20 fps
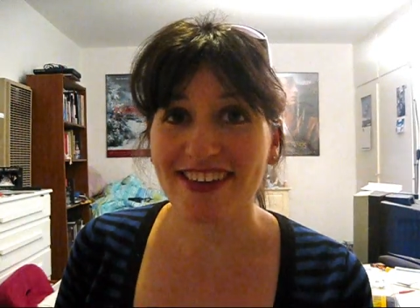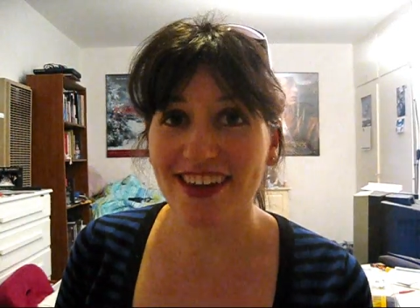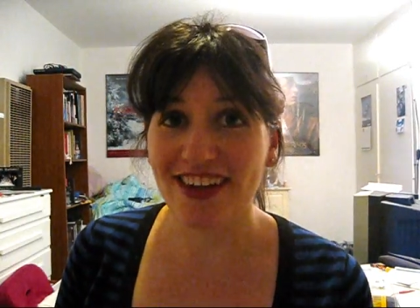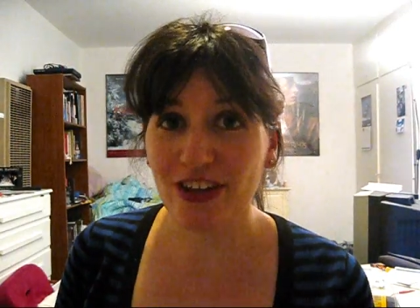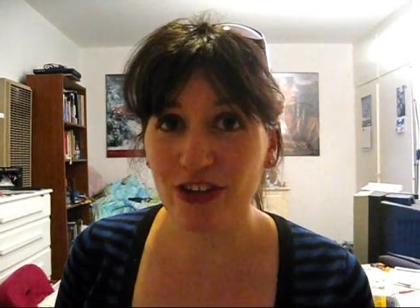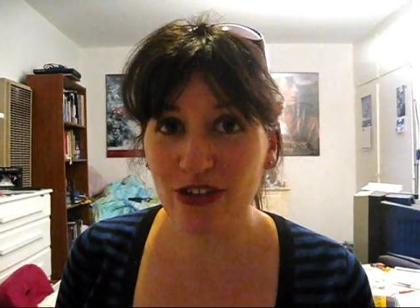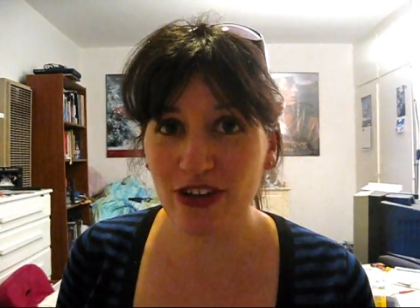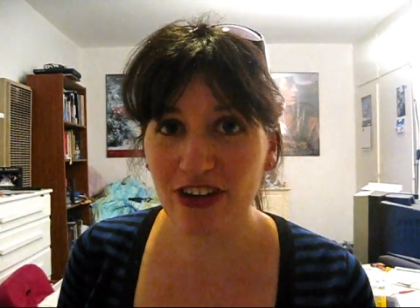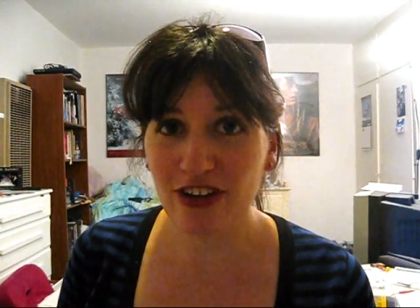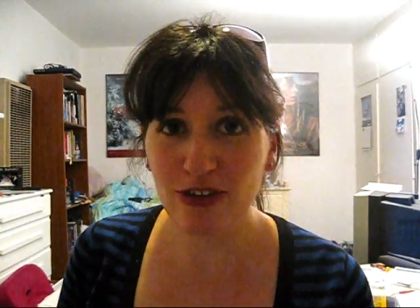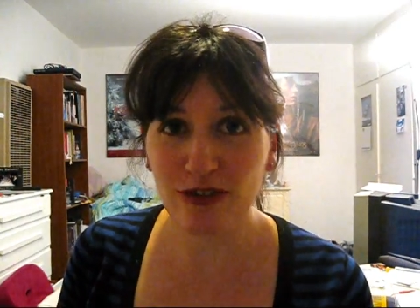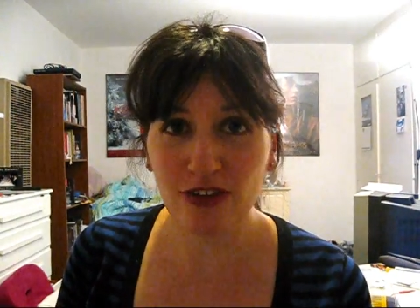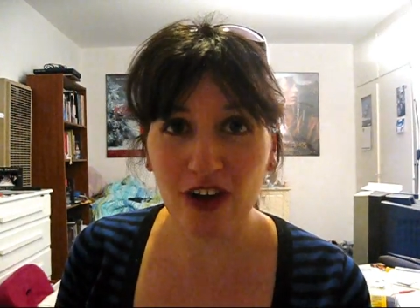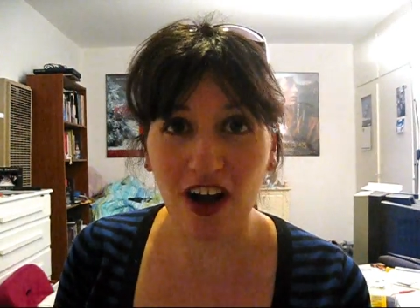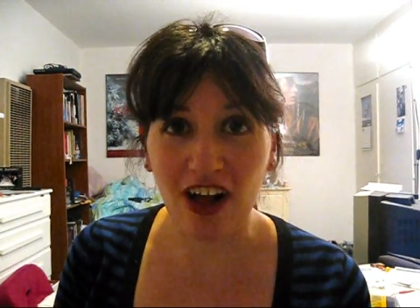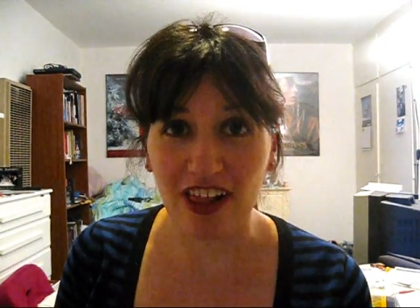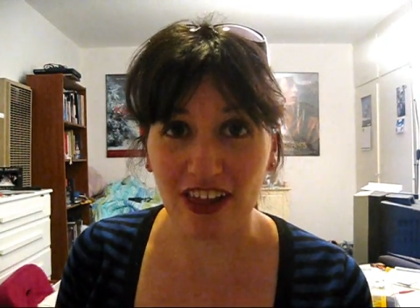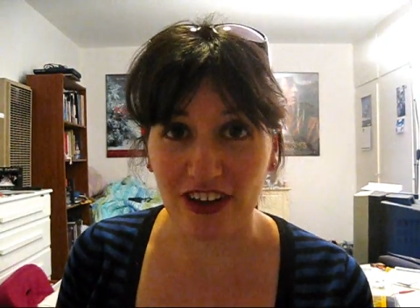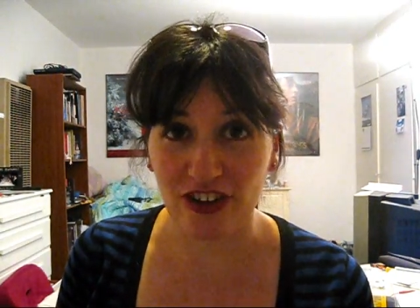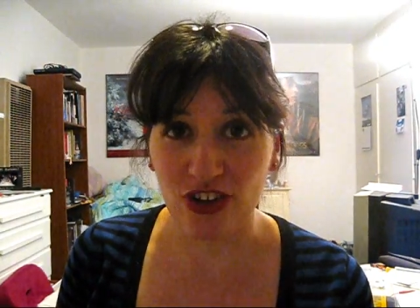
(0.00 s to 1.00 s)
senior year of
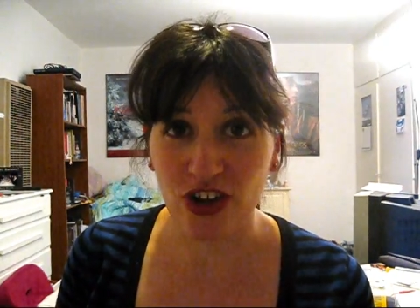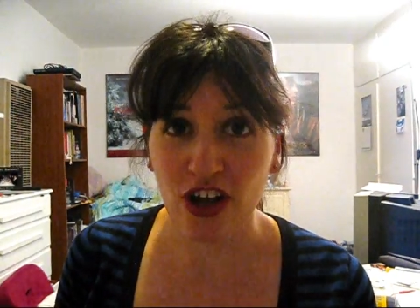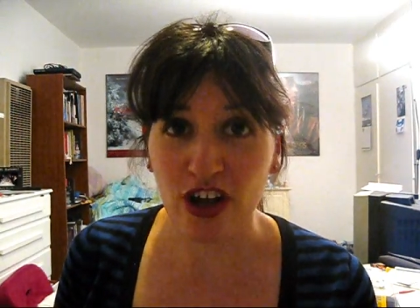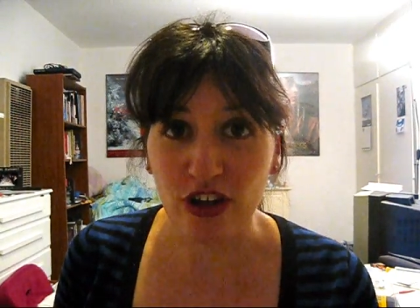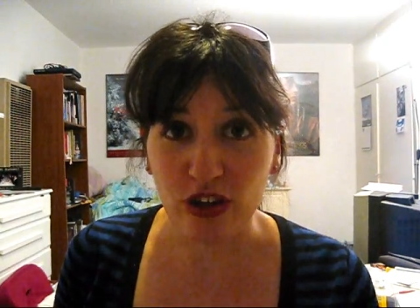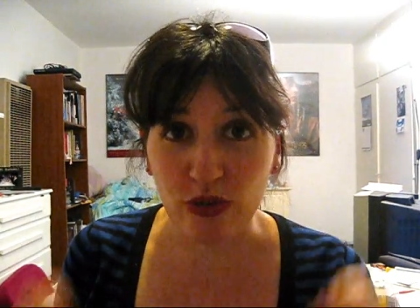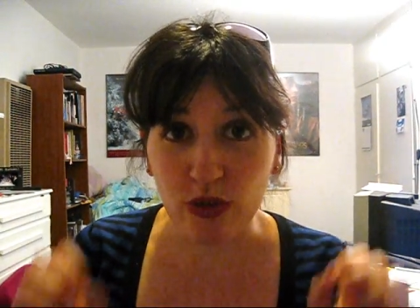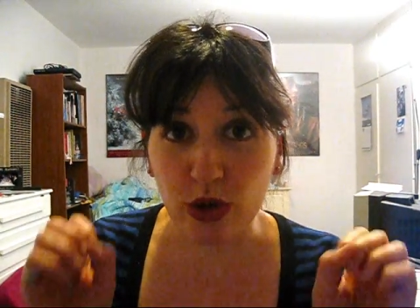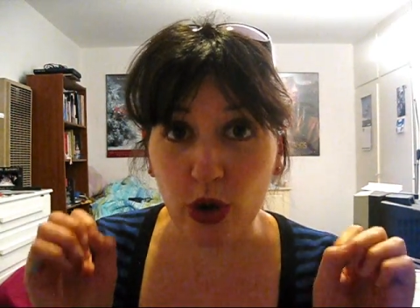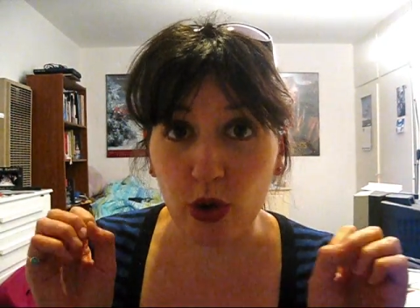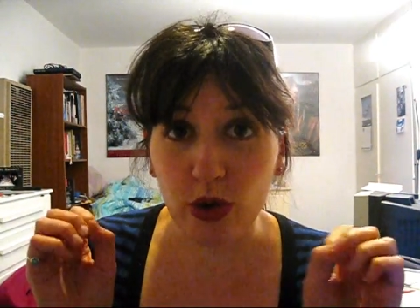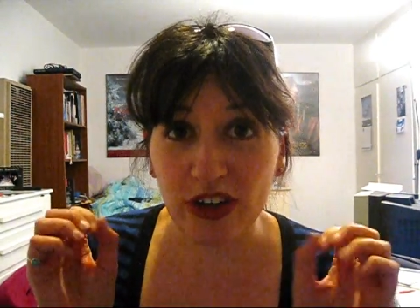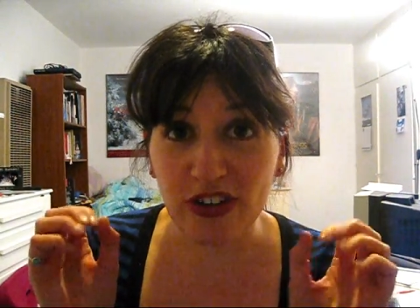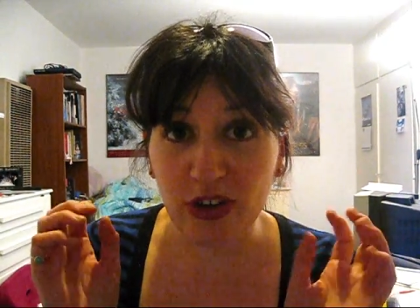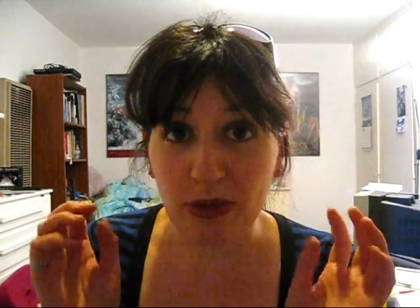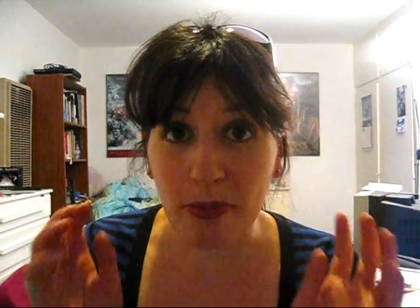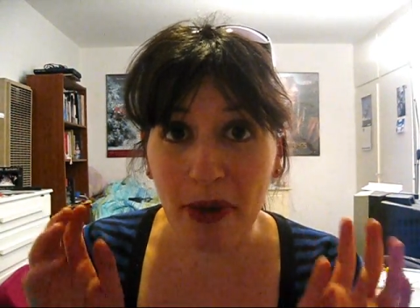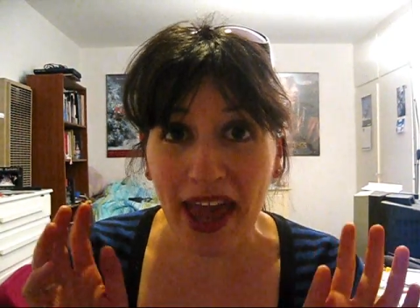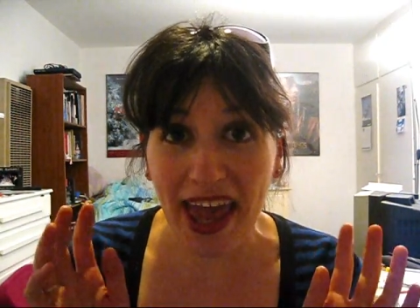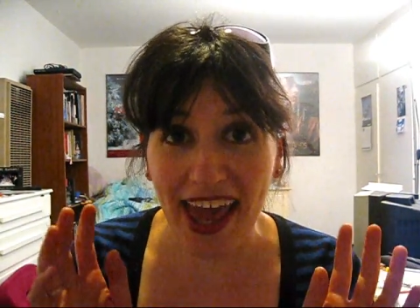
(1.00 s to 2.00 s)
college, you go to
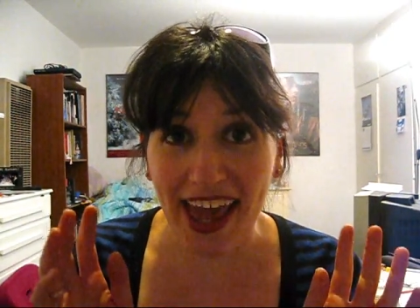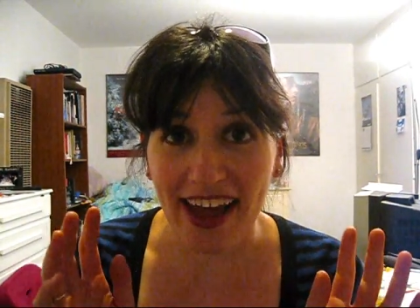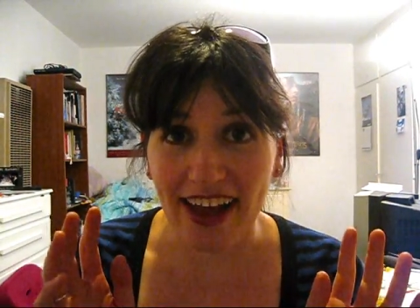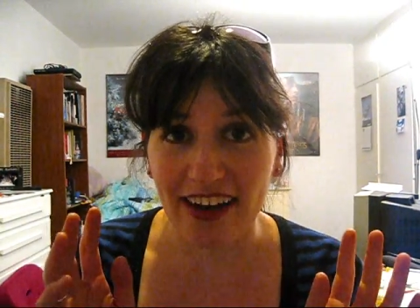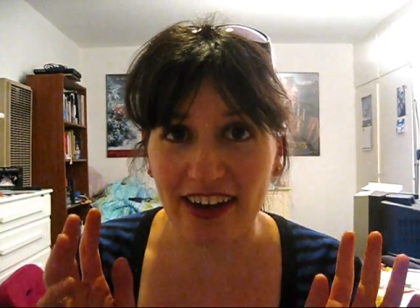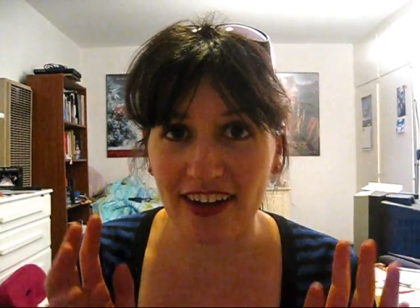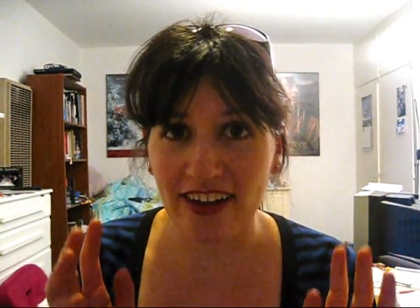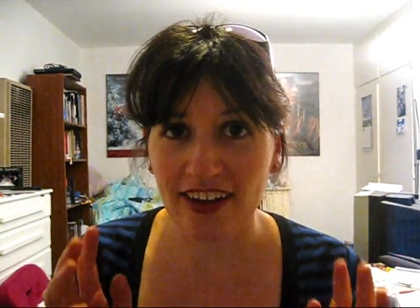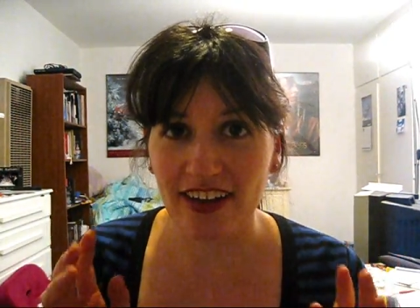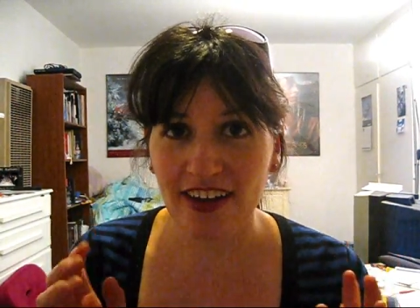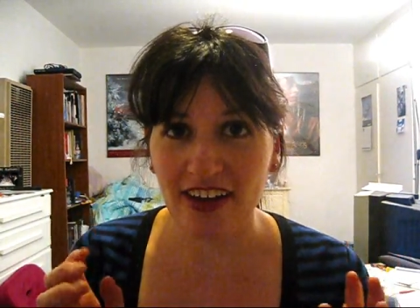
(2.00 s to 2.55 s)
Japan.